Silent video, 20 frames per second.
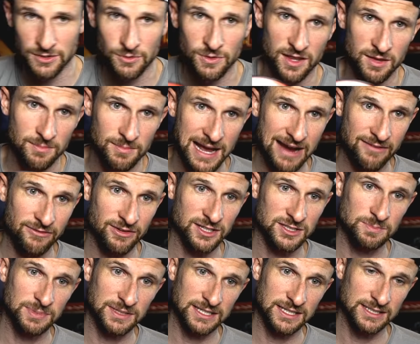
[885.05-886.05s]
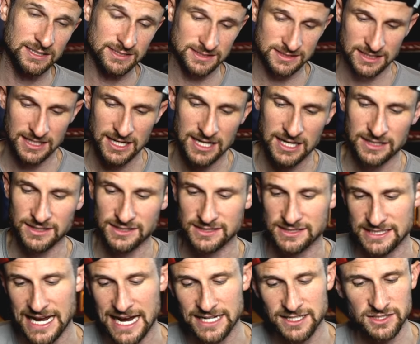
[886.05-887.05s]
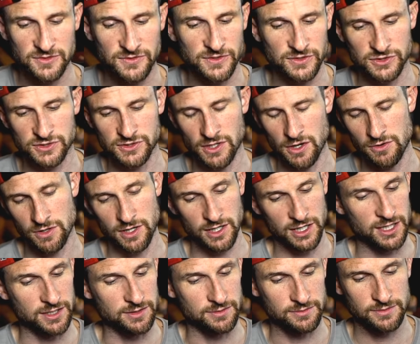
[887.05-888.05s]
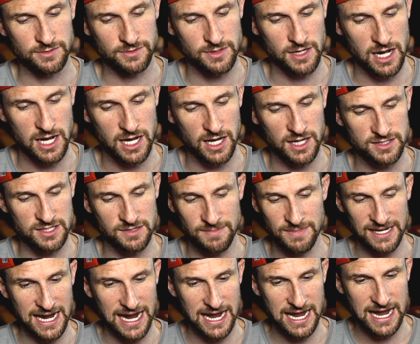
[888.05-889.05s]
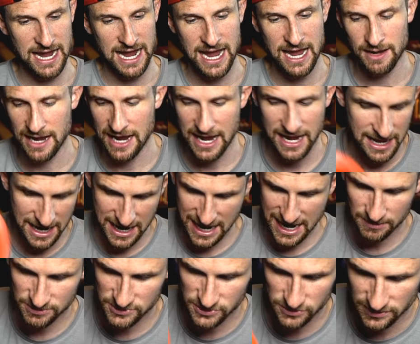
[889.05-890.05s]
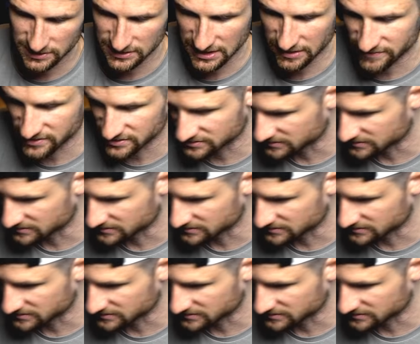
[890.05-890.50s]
one of the Mavericks, because the Stag just feels so good to me. I absolutely love this